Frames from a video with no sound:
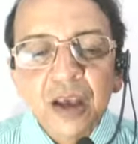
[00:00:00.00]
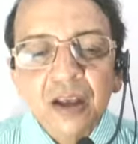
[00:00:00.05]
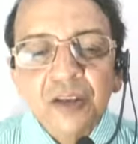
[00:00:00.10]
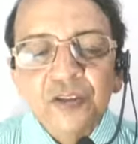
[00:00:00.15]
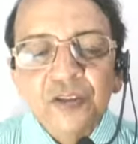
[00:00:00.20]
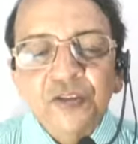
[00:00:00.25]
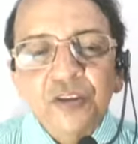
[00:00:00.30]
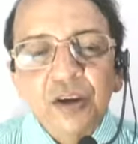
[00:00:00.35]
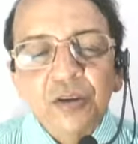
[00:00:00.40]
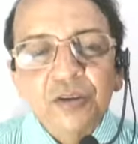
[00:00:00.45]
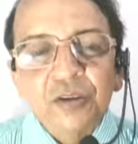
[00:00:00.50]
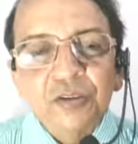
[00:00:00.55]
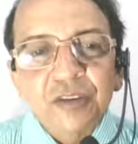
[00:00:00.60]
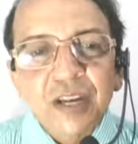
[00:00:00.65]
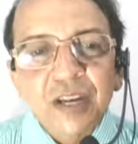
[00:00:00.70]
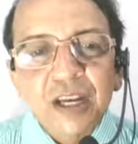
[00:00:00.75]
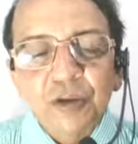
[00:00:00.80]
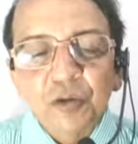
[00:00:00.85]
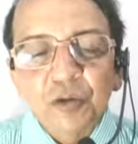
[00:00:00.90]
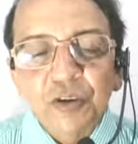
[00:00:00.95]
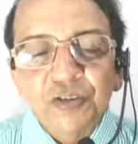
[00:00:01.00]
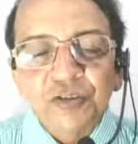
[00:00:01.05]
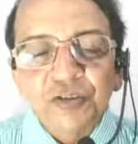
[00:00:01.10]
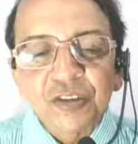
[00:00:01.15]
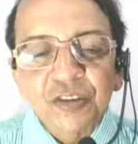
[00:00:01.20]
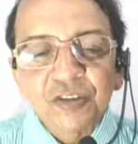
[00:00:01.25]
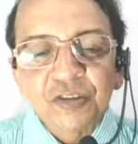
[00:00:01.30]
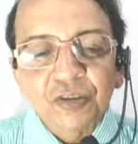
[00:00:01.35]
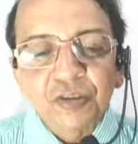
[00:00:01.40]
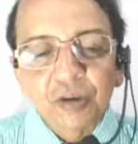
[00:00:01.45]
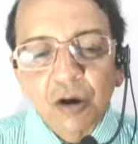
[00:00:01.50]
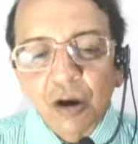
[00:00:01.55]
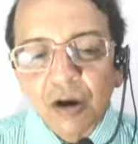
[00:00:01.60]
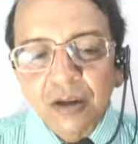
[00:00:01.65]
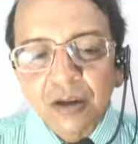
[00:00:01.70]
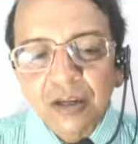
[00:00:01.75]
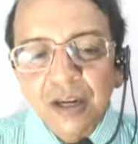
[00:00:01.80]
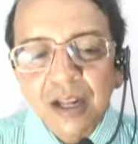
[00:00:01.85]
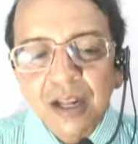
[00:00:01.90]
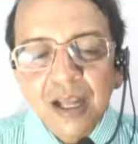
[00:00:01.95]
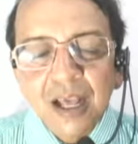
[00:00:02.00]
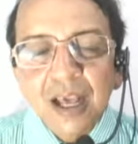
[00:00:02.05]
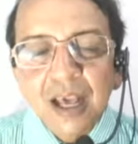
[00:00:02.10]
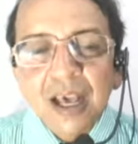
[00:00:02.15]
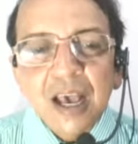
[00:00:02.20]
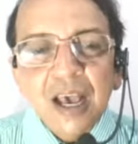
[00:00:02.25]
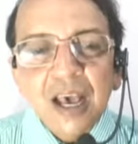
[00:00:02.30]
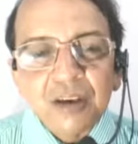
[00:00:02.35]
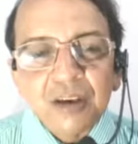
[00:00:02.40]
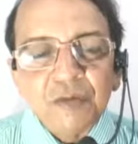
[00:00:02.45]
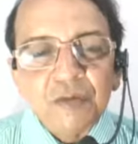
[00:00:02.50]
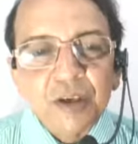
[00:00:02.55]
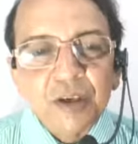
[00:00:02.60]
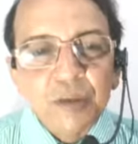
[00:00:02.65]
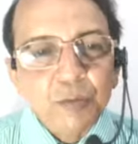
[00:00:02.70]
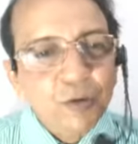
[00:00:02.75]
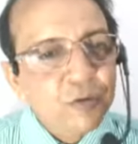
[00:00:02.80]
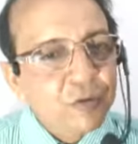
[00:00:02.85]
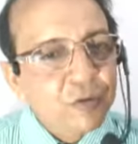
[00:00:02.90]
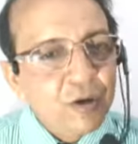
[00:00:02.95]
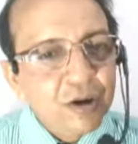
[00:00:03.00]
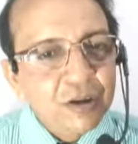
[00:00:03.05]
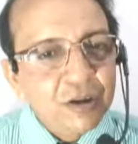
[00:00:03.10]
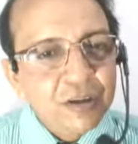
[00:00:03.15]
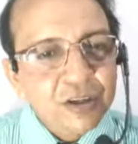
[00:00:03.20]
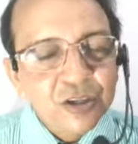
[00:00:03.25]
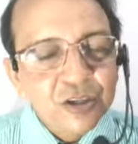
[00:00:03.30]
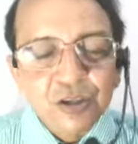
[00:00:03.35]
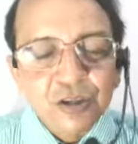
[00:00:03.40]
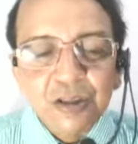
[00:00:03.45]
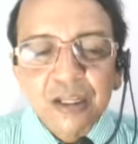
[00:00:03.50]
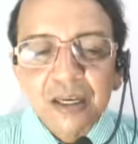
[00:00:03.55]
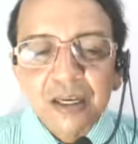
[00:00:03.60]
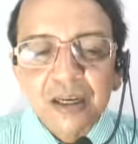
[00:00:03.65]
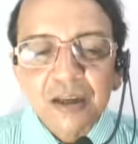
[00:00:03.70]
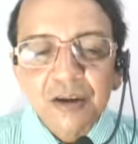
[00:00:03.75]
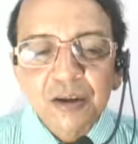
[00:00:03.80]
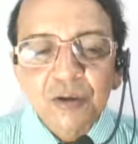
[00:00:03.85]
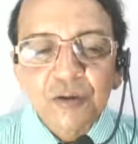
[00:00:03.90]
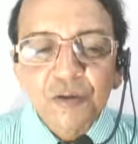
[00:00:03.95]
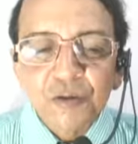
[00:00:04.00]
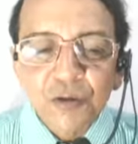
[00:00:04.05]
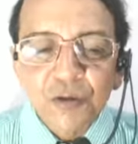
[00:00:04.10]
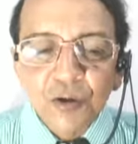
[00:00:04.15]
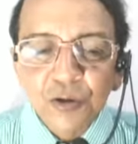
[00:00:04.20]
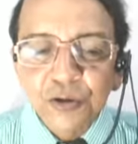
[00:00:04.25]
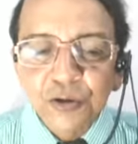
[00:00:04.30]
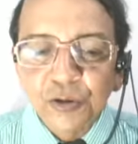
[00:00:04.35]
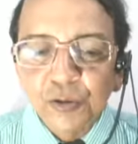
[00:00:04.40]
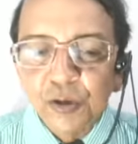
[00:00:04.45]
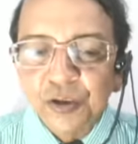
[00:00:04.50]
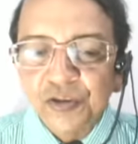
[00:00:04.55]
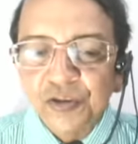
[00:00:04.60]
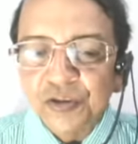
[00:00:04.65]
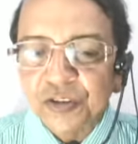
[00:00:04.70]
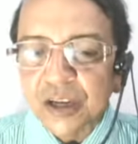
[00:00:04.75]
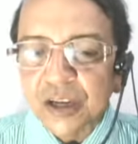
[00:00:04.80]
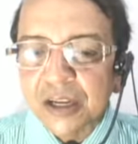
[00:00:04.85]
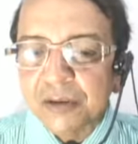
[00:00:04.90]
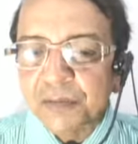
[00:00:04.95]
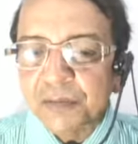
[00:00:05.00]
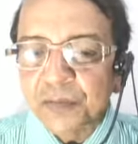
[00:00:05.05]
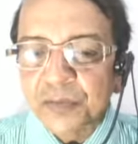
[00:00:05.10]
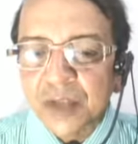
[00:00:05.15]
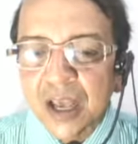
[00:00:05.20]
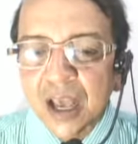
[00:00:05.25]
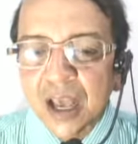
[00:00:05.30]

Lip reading: So 3 questions gone, and we move on to the fourth question.